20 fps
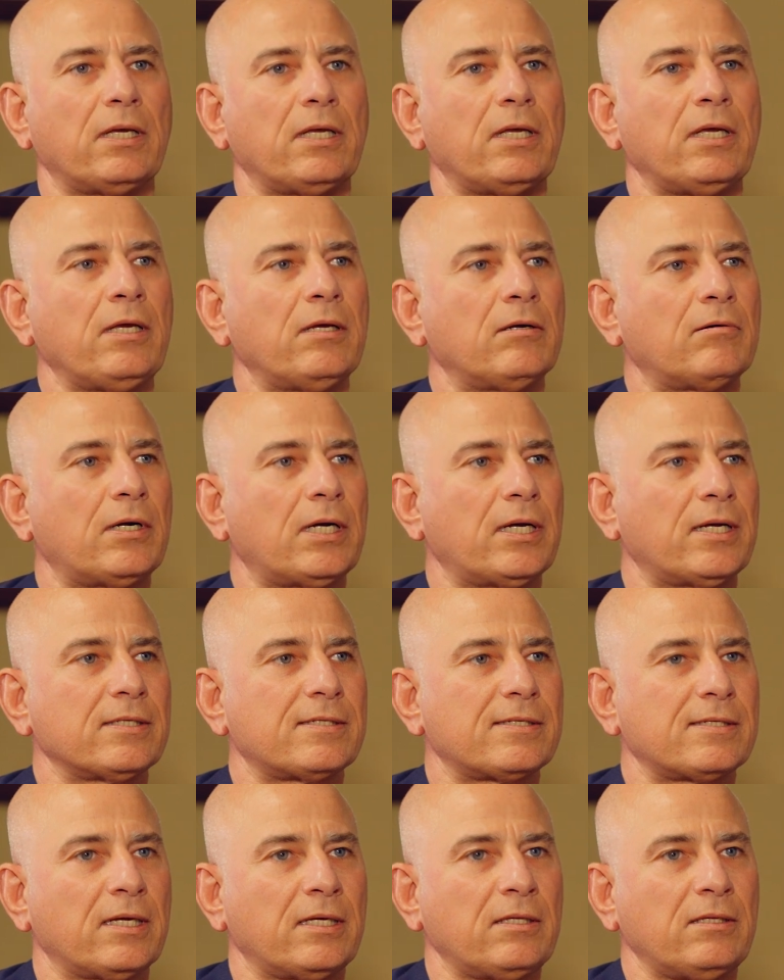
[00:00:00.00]

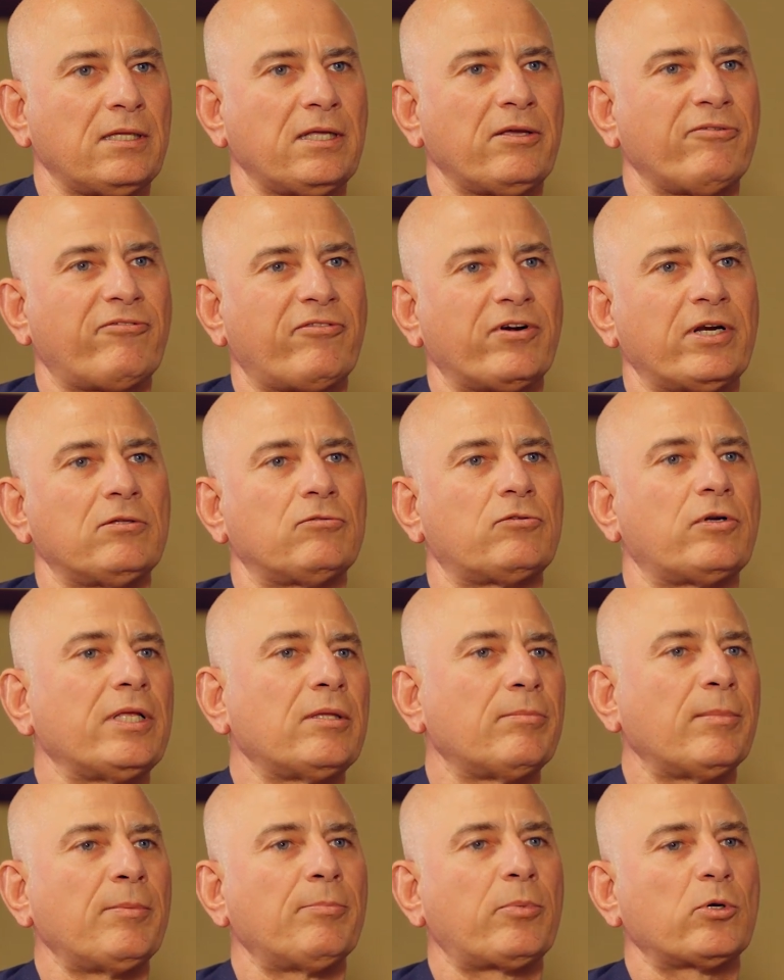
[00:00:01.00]
eras and different
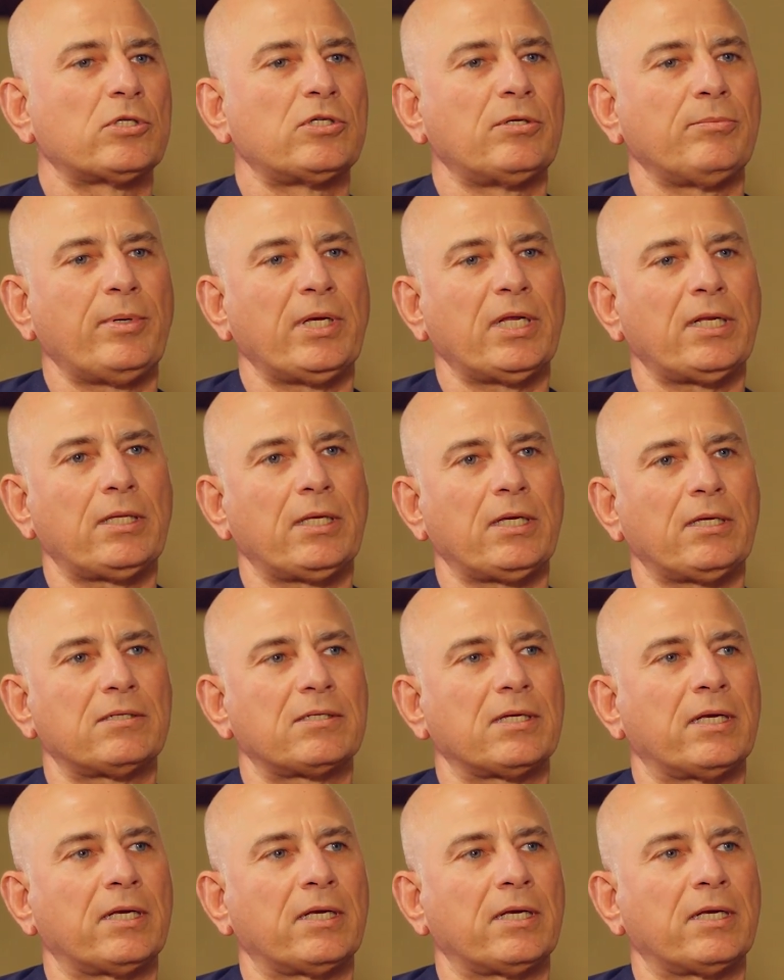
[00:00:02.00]
treatment possibilities,